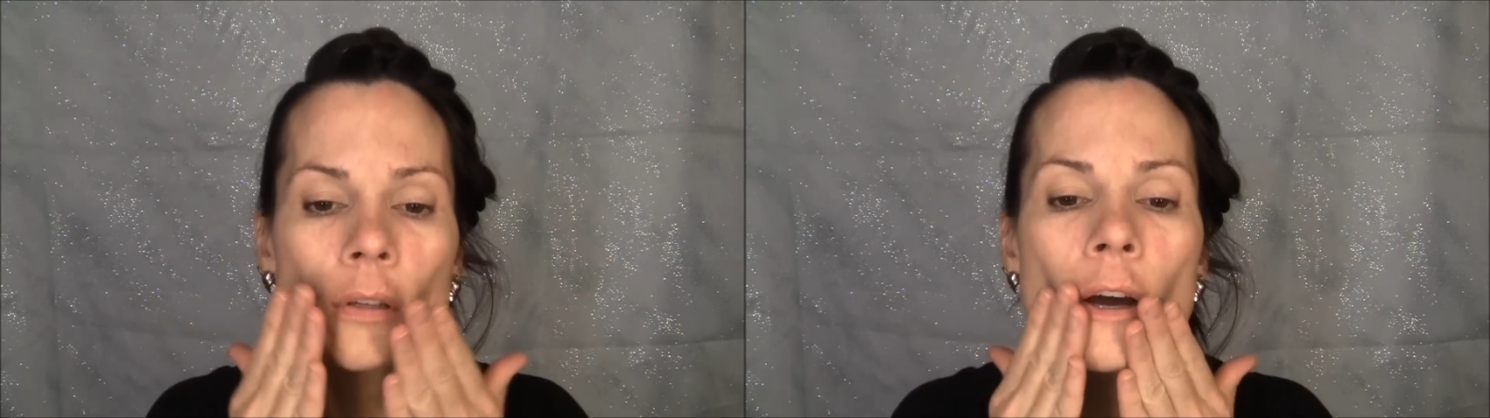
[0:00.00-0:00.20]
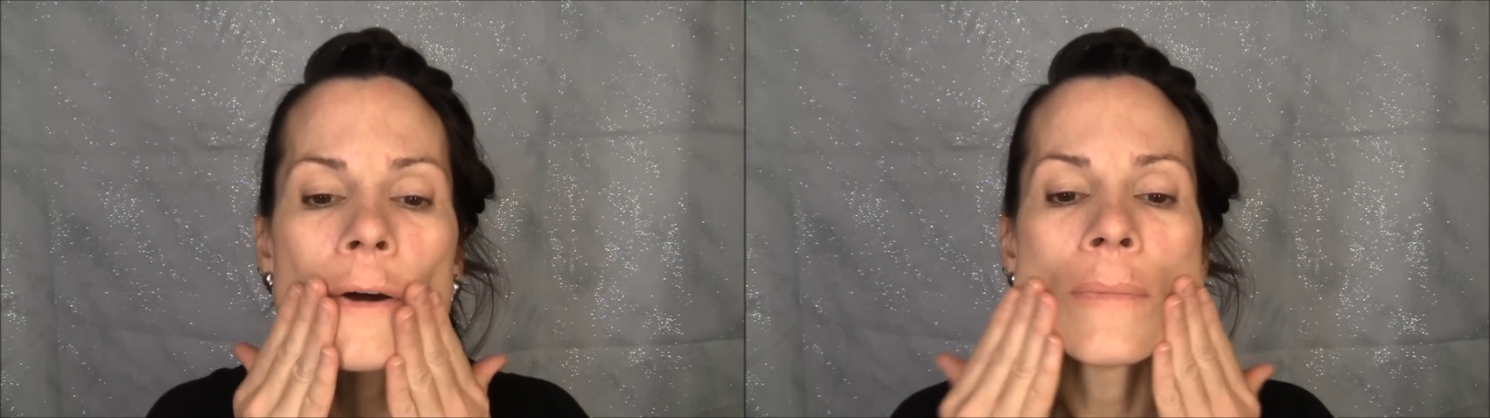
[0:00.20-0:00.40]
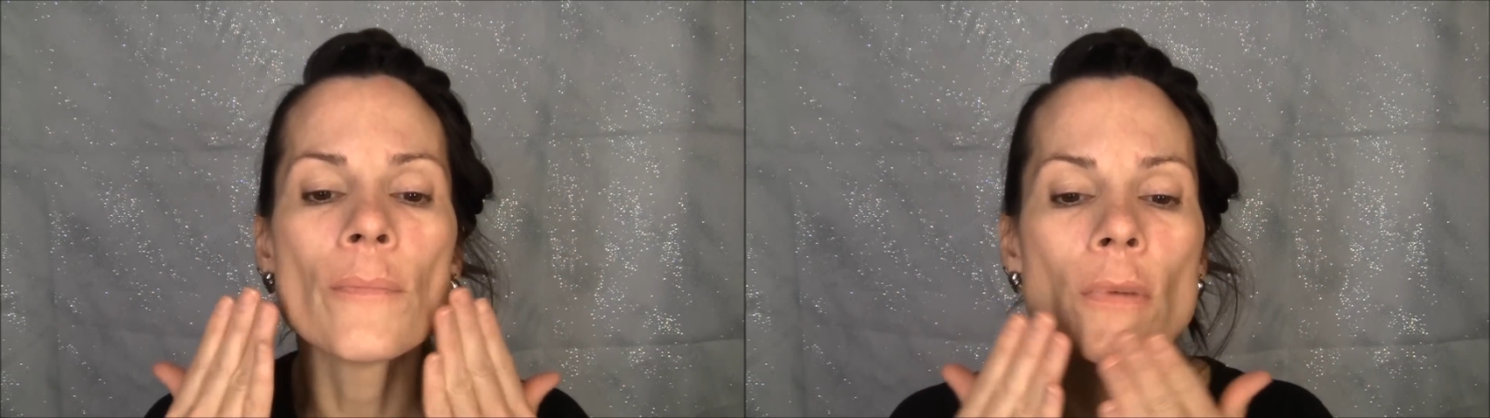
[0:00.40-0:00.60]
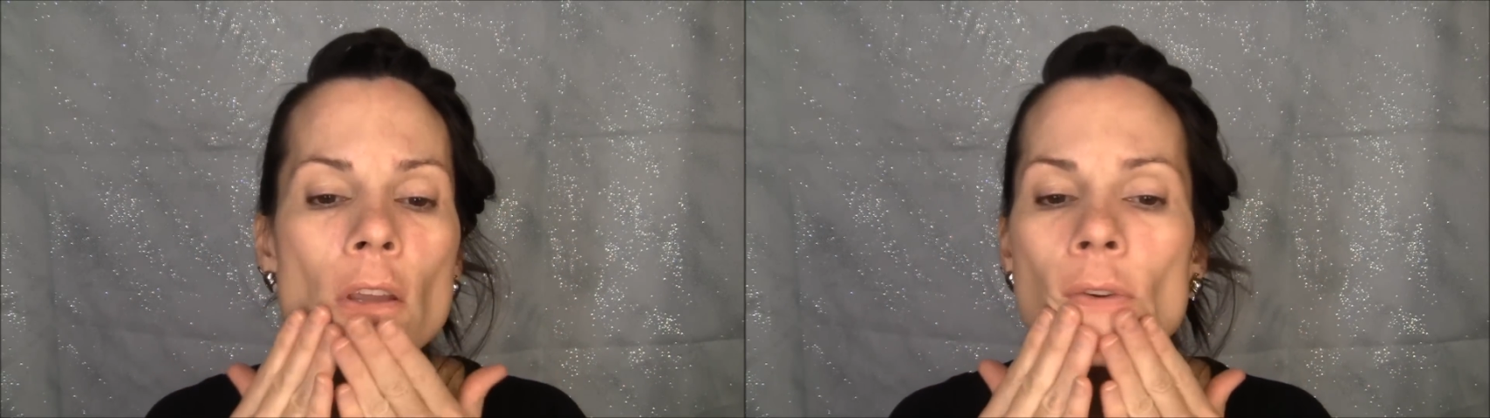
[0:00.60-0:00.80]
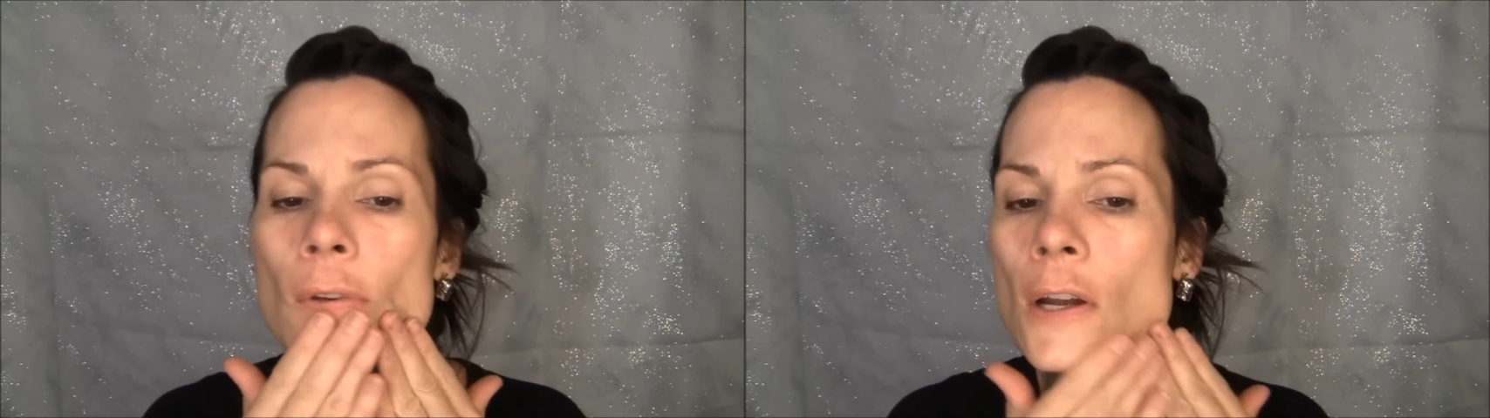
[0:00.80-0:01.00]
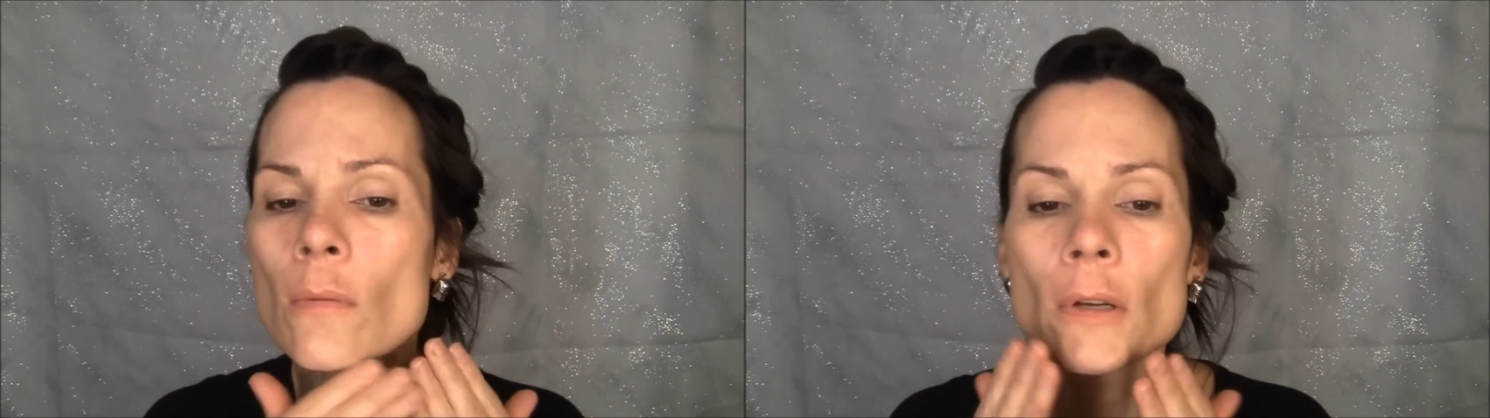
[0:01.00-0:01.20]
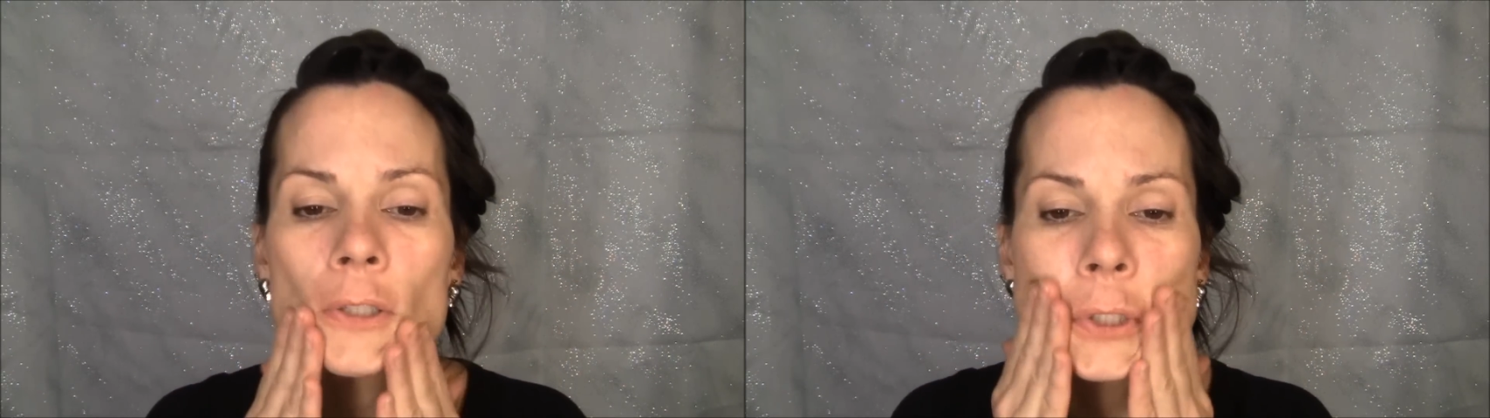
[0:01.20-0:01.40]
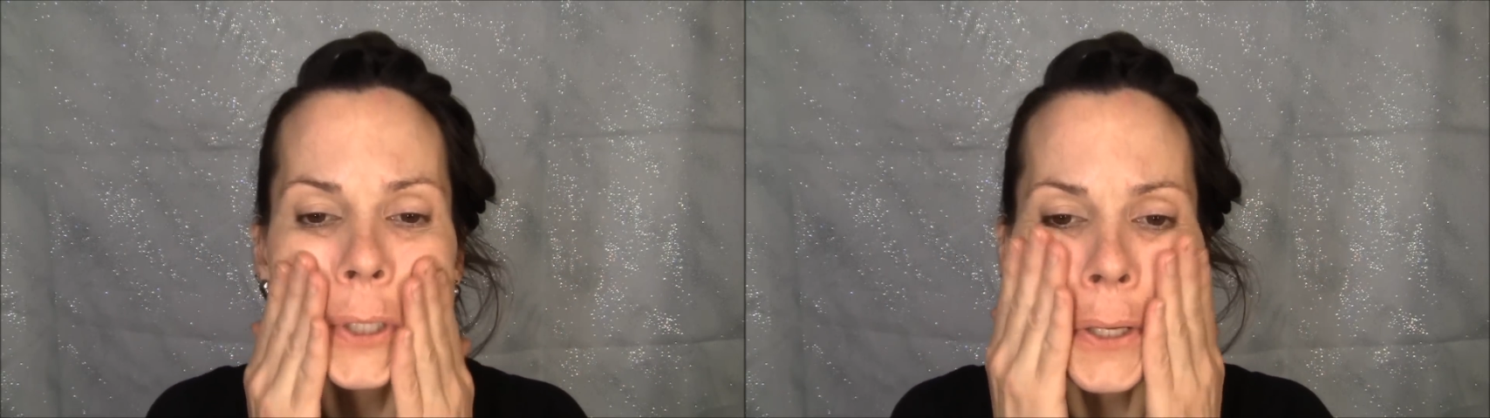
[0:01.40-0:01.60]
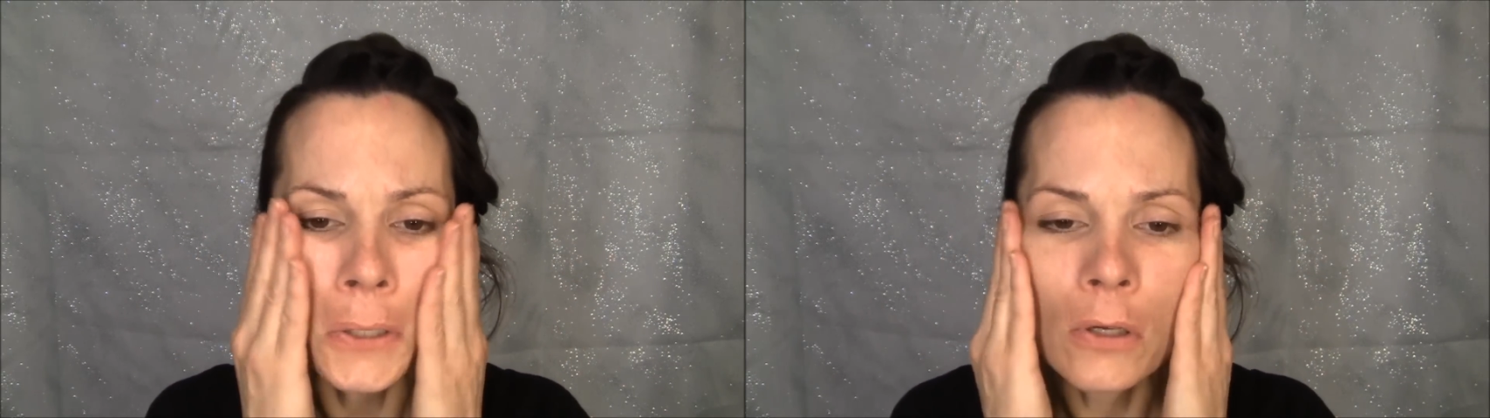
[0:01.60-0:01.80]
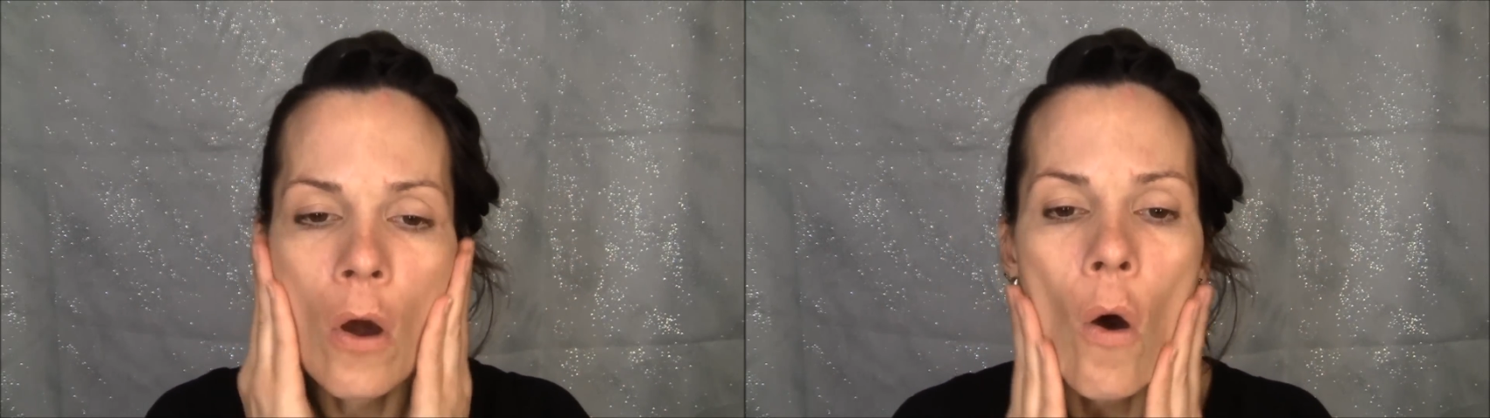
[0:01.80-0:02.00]
Um, even out my
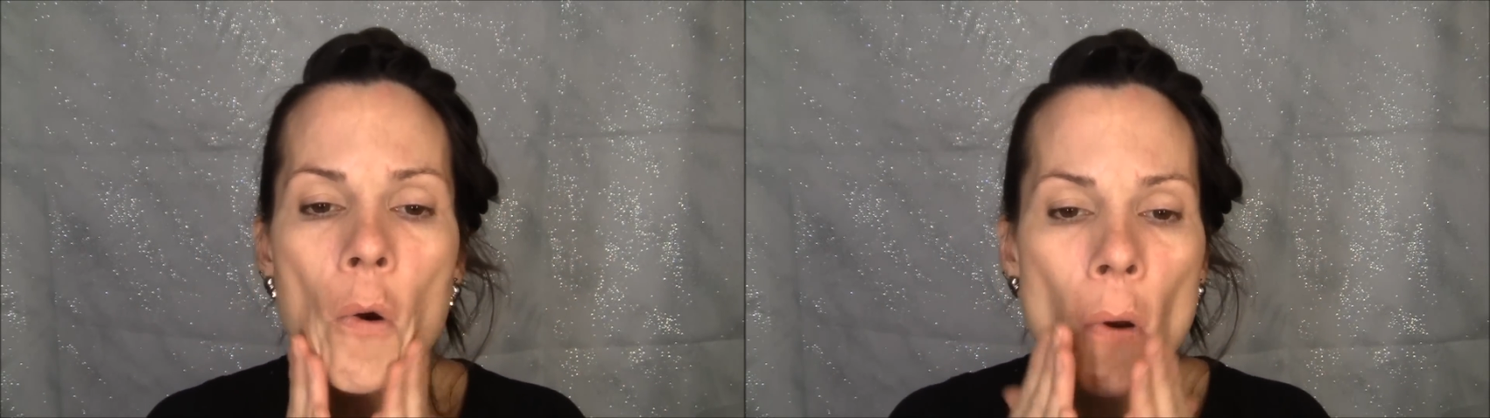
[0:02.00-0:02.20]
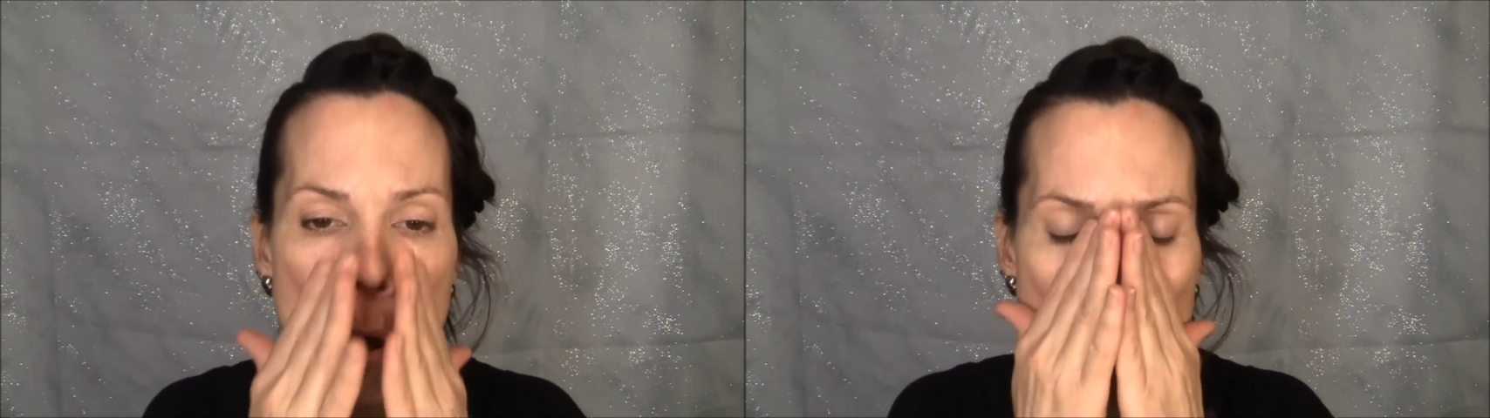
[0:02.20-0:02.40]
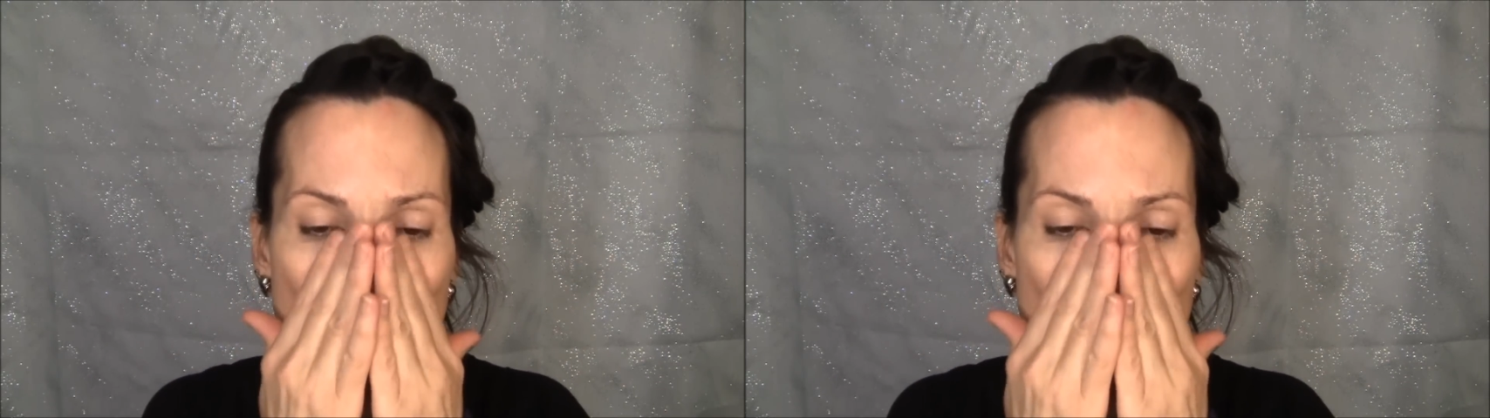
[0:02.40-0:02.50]
skin tone.